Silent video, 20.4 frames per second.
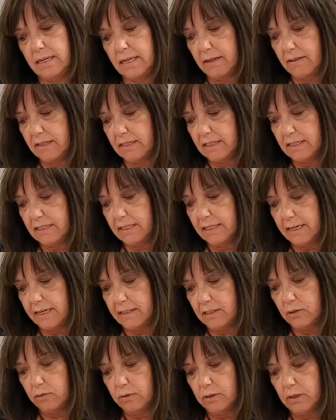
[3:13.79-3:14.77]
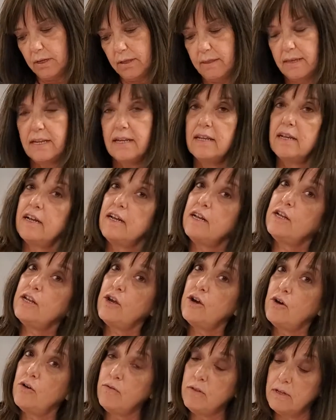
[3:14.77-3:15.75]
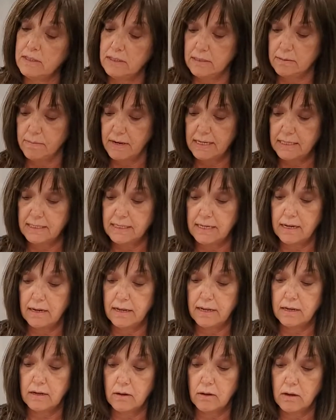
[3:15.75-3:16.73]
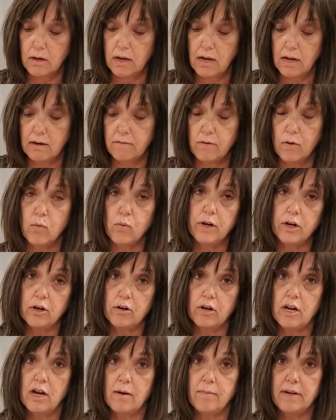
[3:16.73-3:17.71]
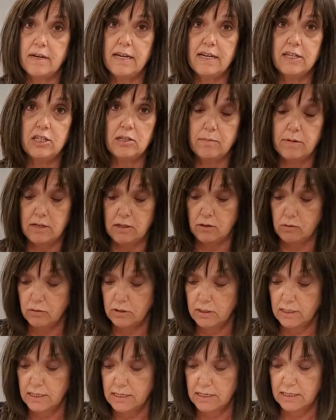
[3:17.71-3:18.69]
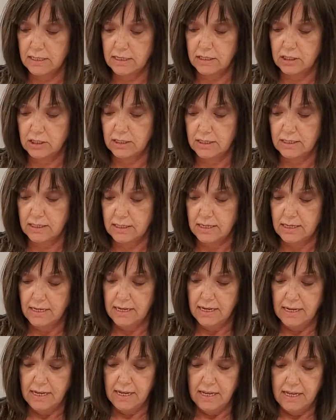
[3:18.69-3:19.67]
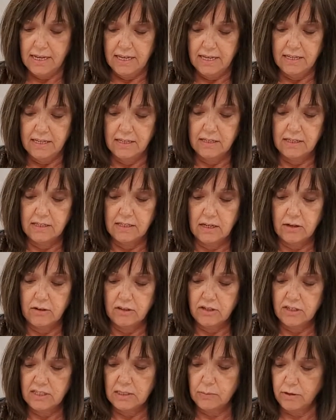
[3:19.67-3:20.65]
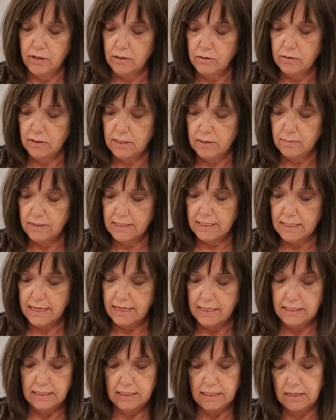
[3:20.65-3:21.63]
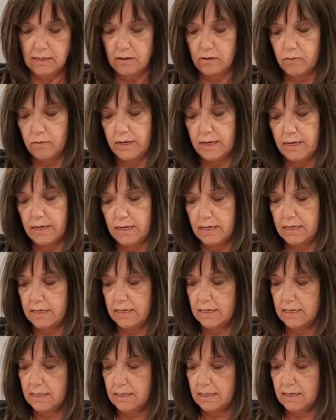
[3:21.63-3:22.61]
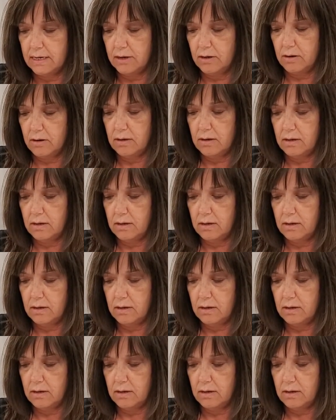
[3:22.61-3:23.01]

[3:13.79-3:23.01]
Now this is sliced really thin, and I know this might sound like a kind of a weird combination, but it's really delicious. So you just sprinkle some sliced red onion in there.